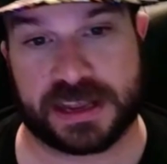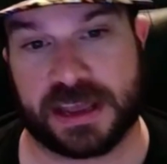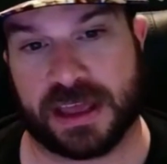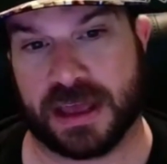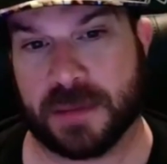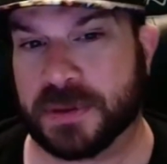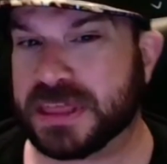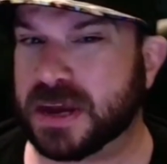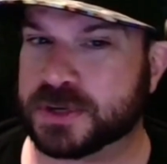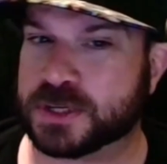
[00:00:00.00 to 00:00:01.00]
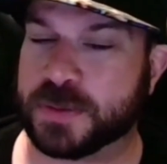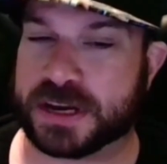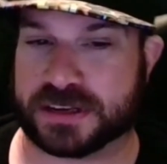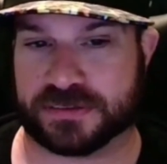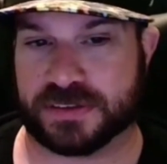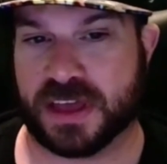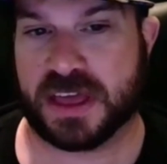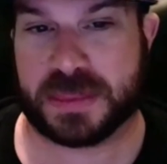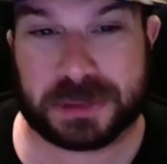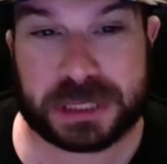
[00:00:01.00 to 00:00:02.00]
And put that in perspective,
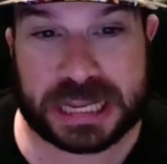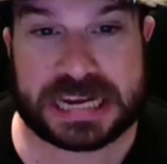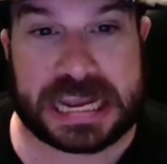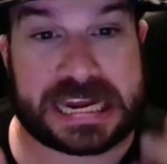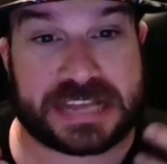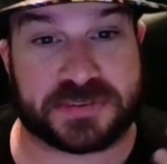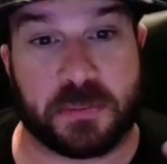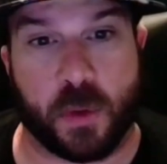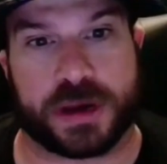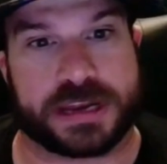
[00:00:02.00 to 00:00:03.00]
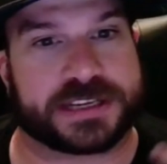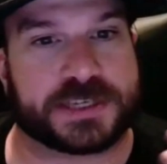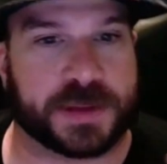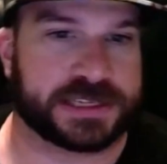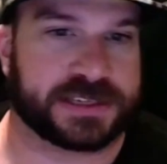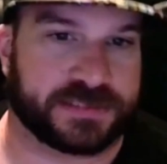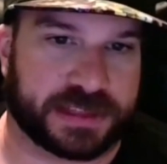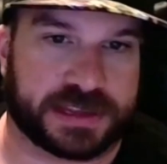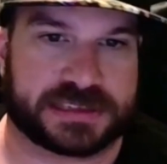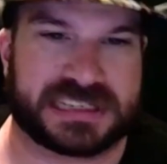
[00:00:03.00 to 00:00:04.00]
the Playdate is more expensive than
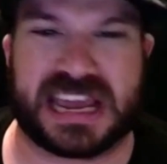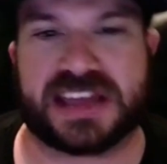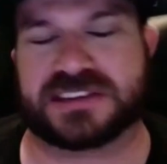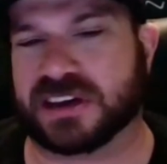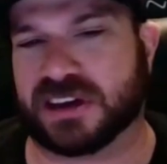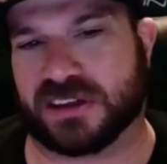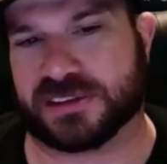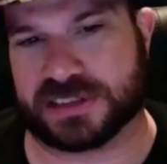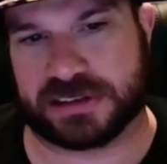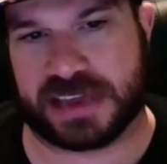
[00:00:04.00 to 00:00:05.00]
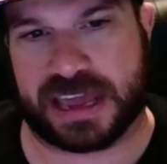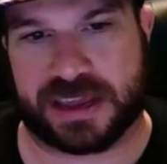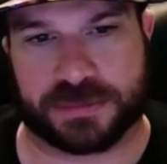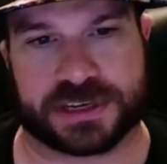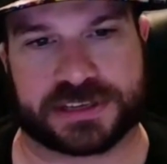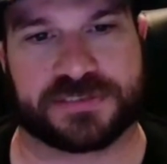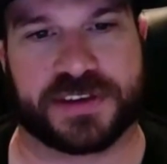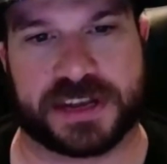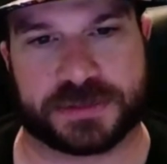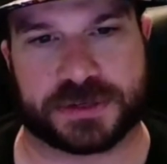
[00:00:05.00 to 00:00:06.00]
this. Yes, you get all those other games and it's a fun
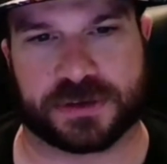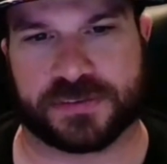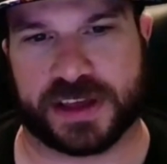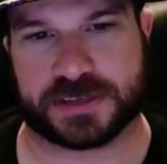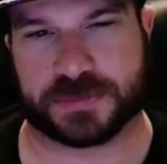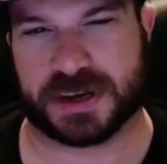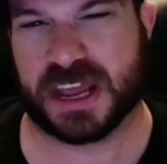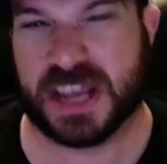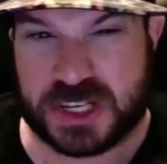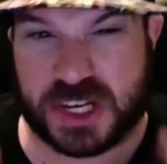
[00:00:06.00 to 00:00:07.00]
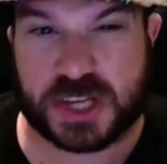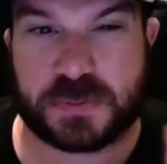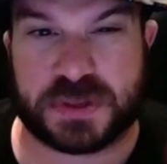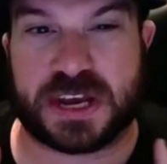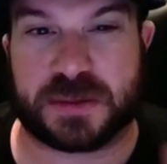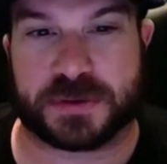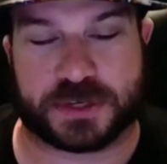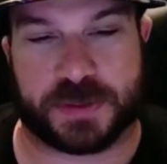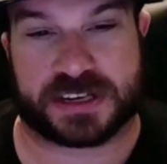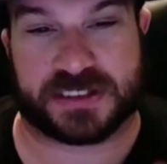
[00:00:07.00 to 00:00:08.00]
hipster device, but just put that in
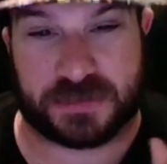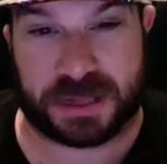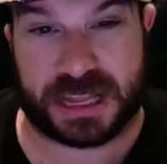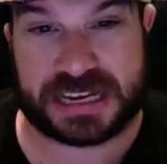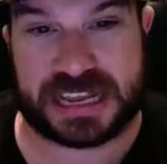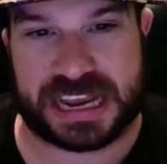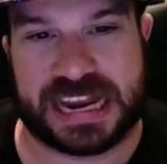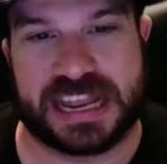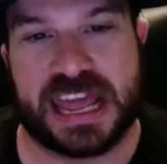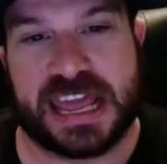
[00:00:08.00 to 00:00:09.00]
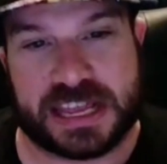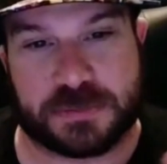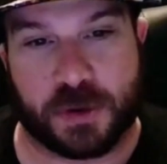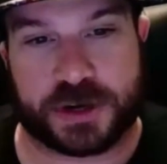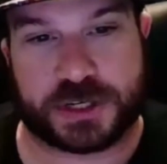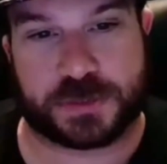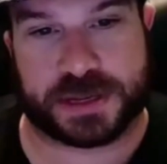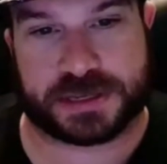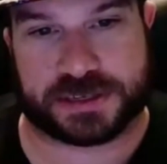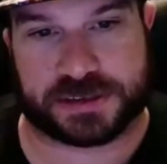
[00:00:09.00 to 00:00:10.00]
perspective. The Playdate is more
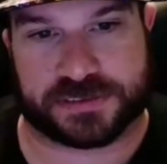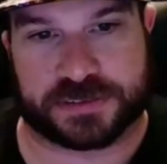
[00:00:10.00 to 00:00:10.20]
expensive